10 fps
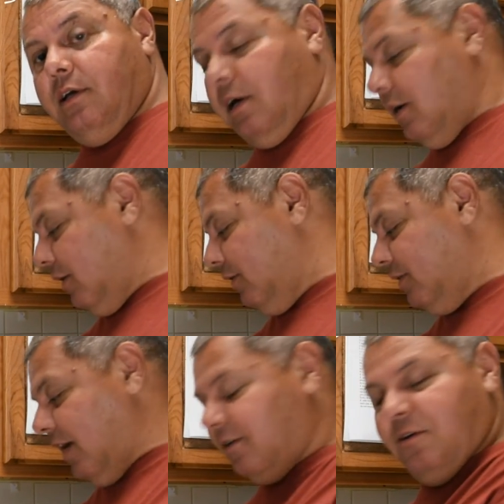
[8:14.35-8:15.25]
Uh,
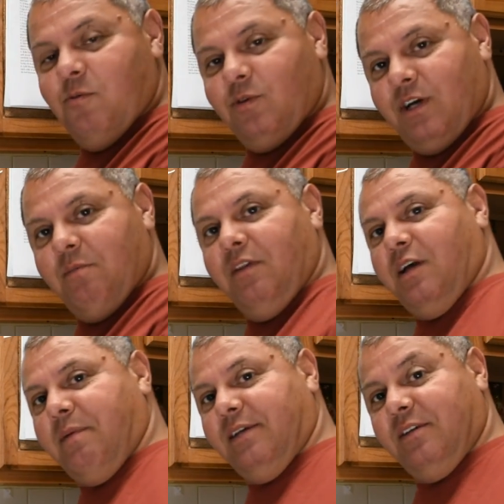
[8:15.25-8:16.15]
this actually will tell me the
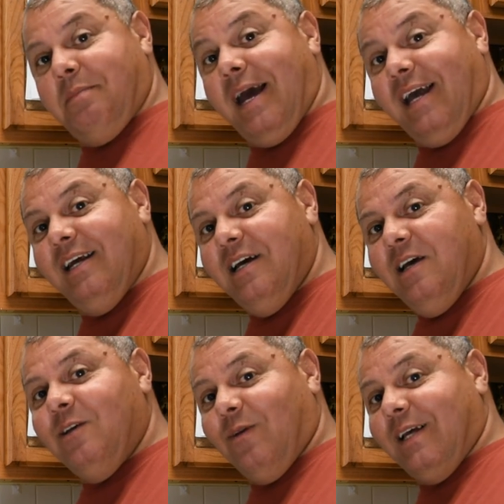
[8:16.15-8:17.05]
capacitor is bad.
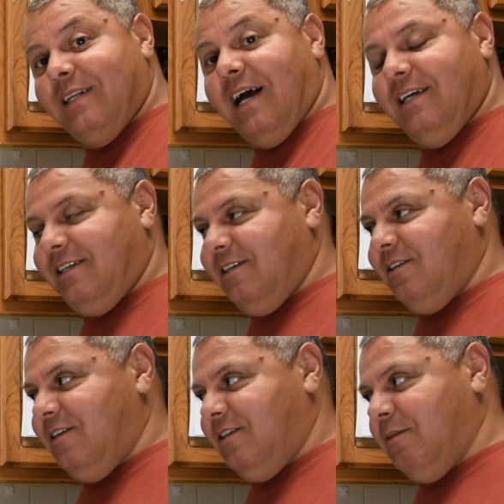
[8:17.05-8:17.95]
So that's nice.
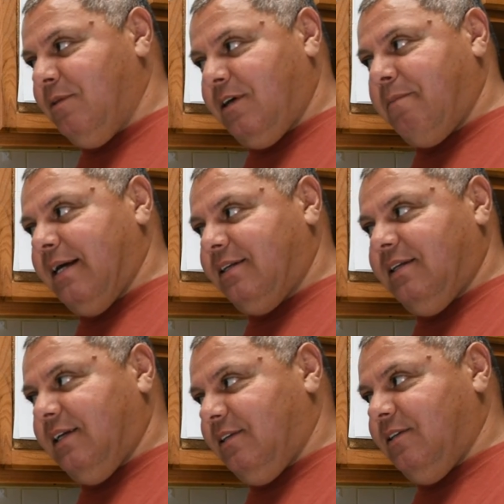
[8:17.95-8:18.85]
some of the capacitance
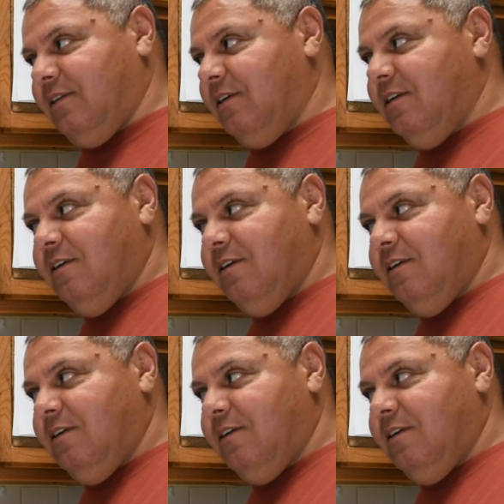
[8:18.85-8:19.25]
testers